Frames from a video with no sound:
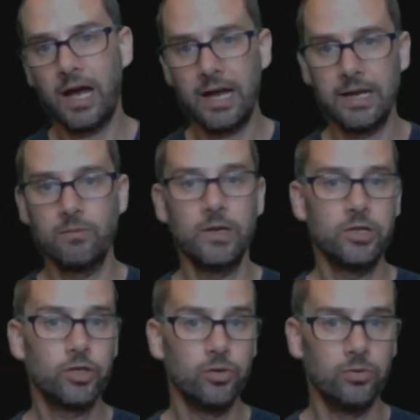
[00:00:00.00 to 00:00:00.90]
A we
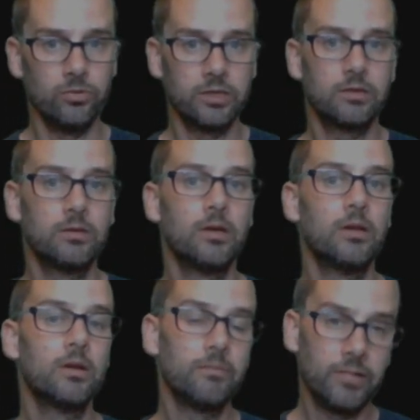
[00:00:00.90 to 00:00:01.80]
choose,
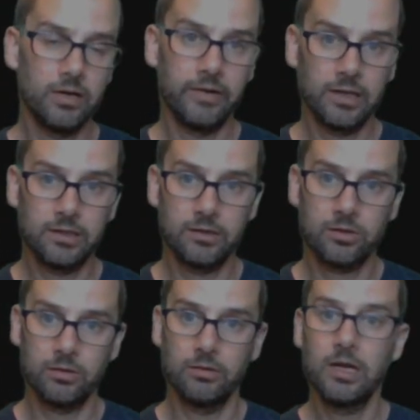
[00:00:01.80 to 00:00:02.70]
P of x is true.